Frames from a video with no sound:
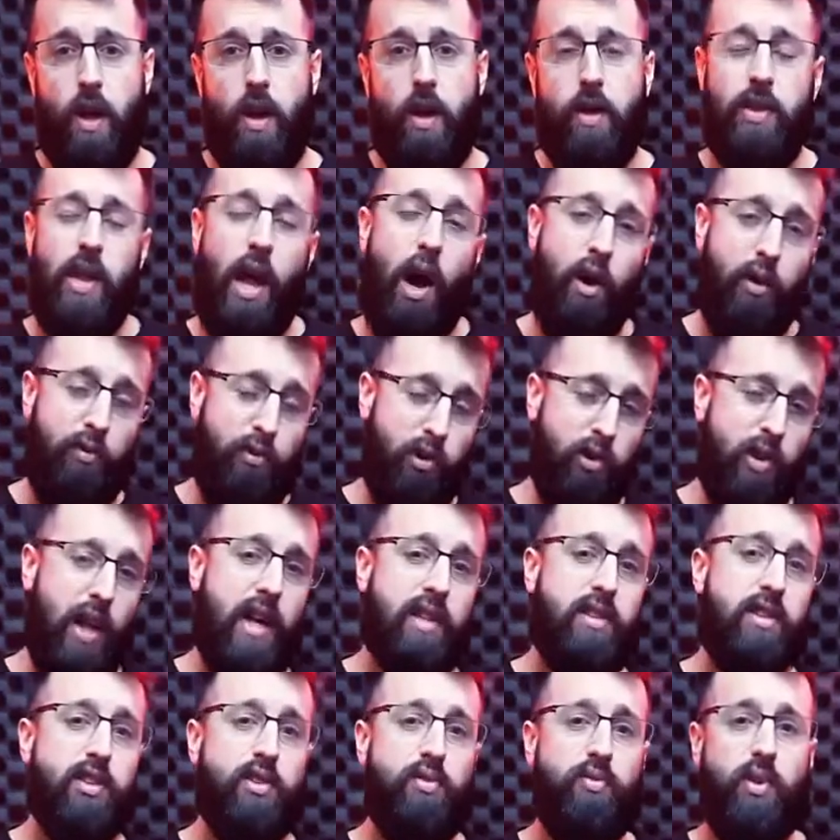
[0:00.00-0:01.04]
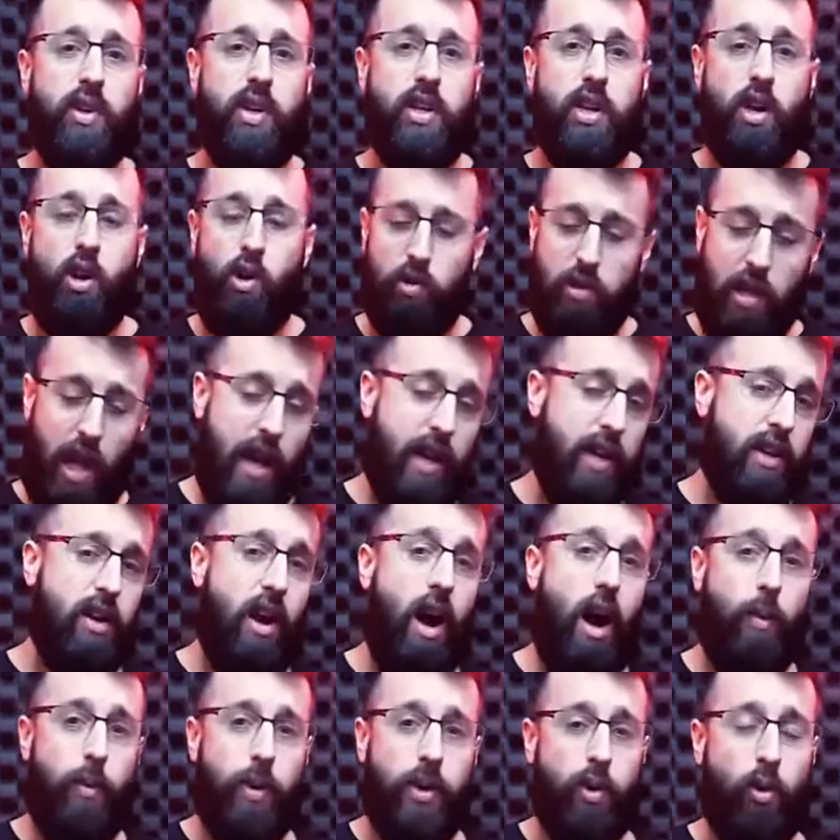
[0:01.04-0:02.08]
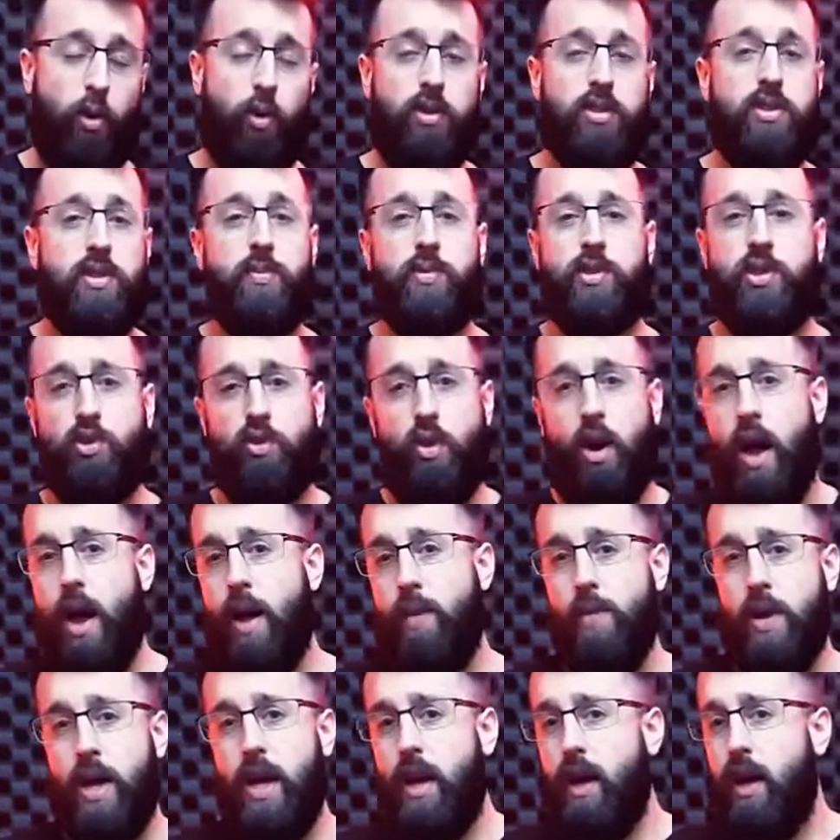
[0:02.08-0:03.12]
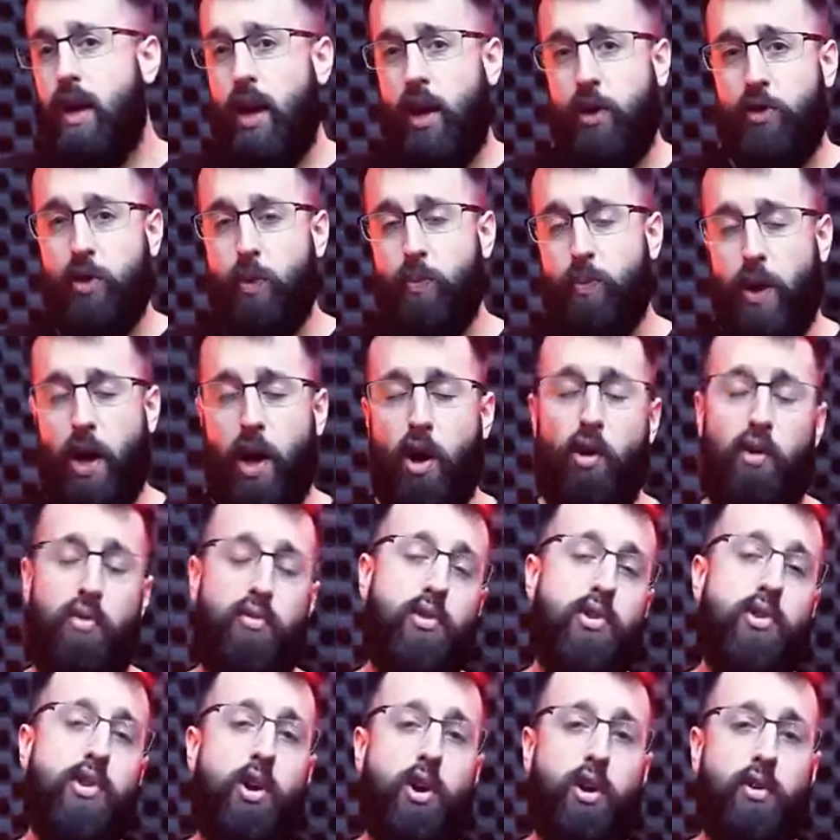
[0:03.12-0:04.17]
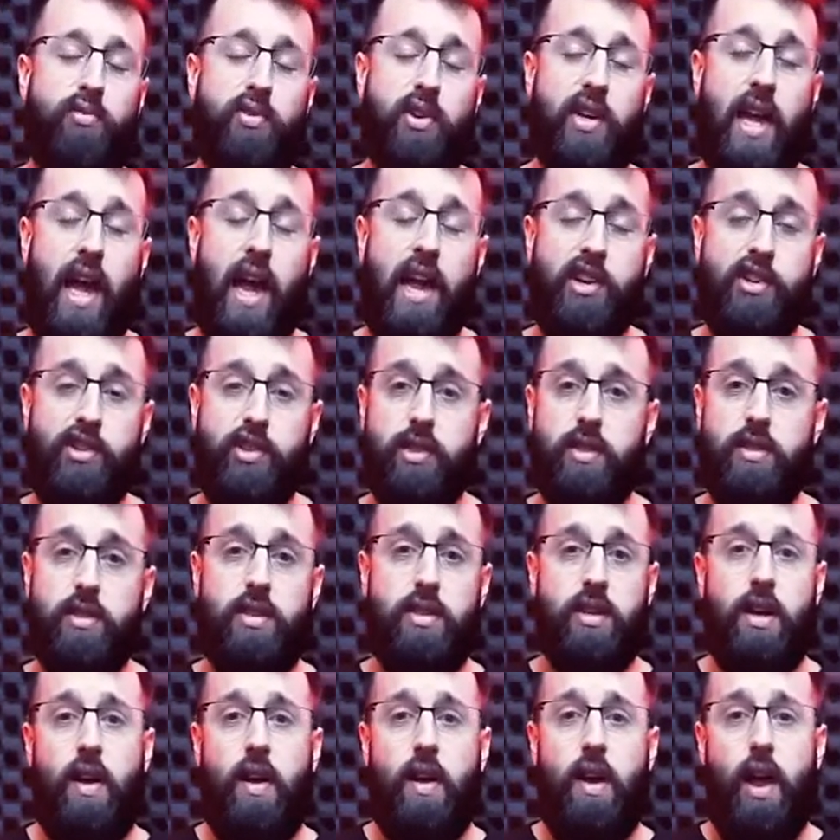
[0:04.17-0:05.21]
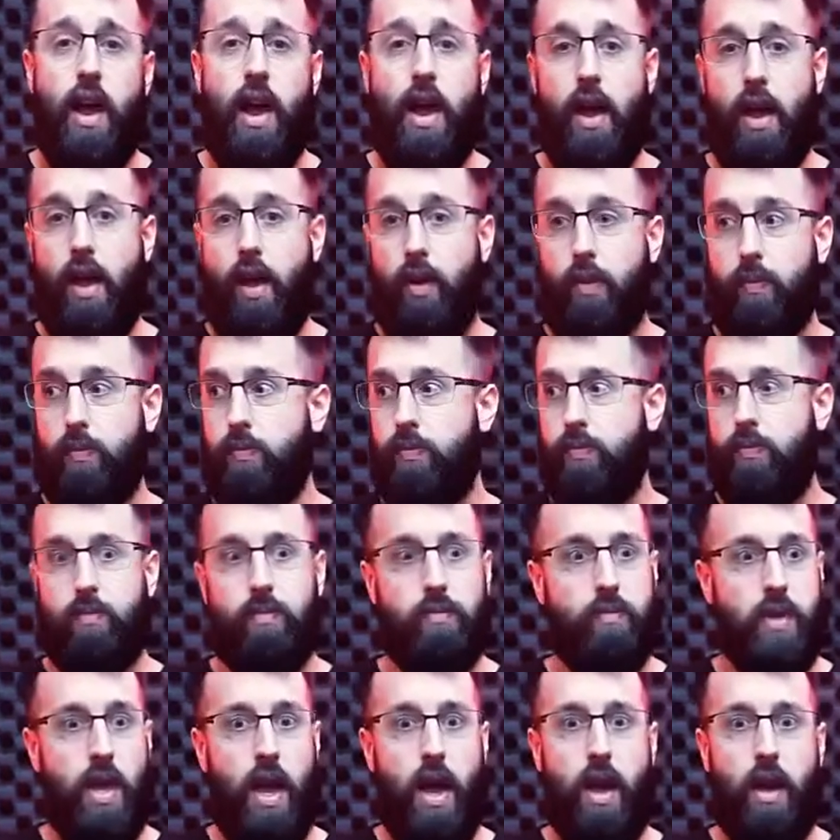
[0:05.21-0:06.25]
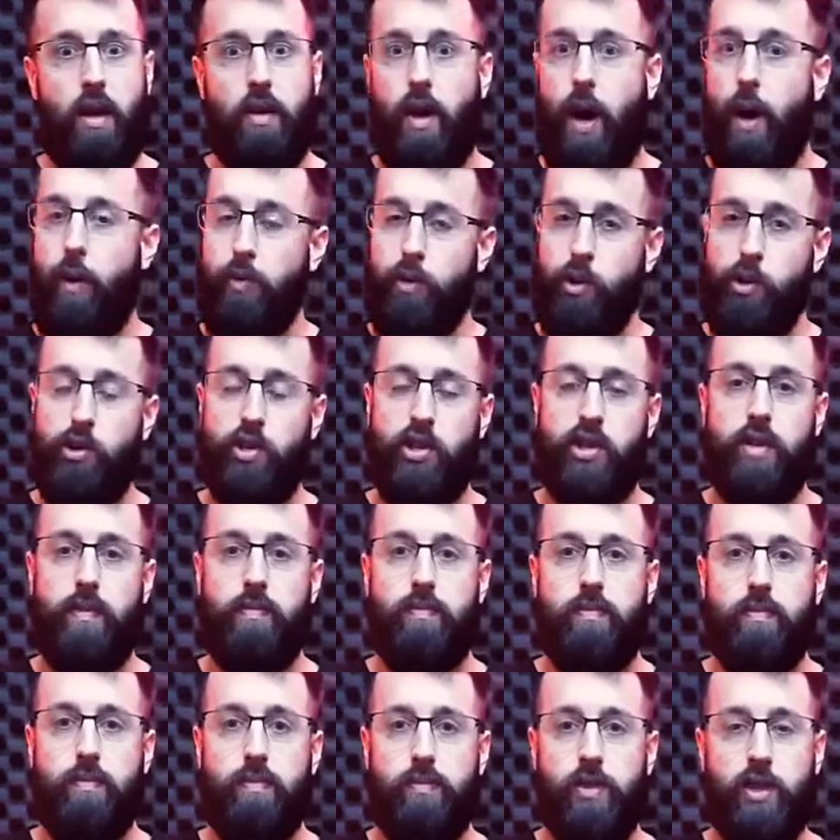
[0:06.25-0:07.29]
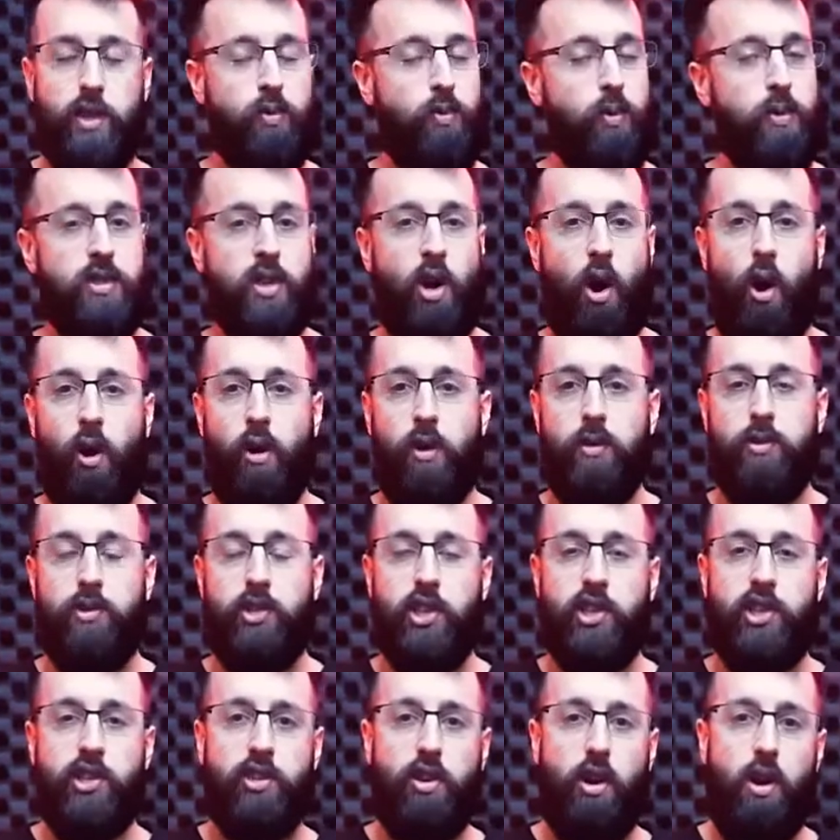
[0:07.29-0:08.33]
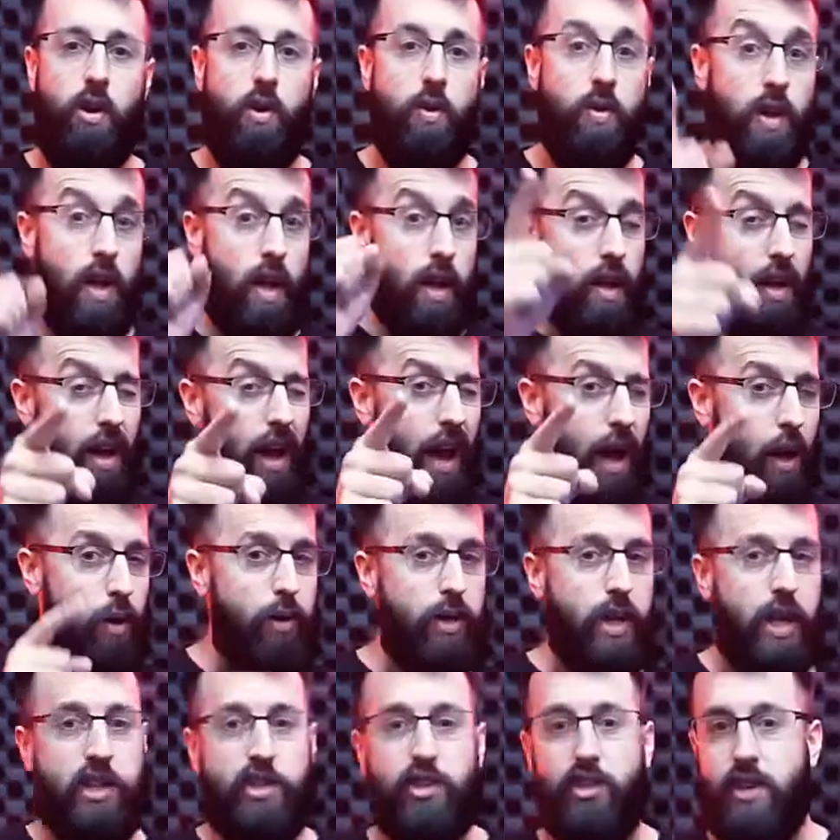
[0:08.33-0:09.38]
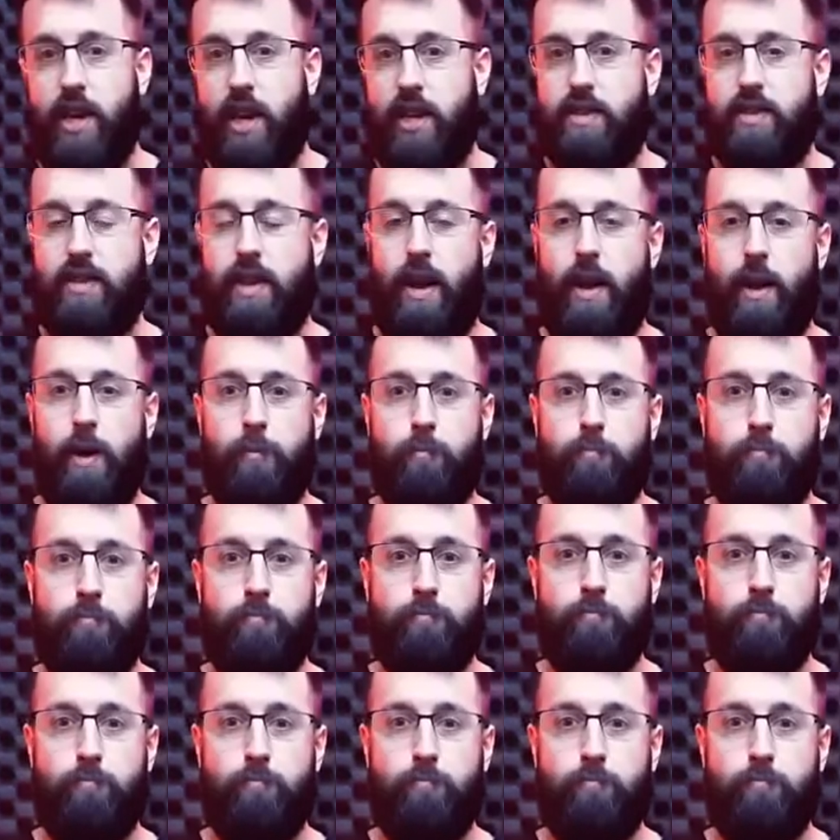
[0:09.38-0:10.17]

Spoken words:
Now, if you like this video, like, comment, or subscribe. Hit the bell for notifications. And yeah, I'm Lucian. This was the ROG Show. I will catch you next time.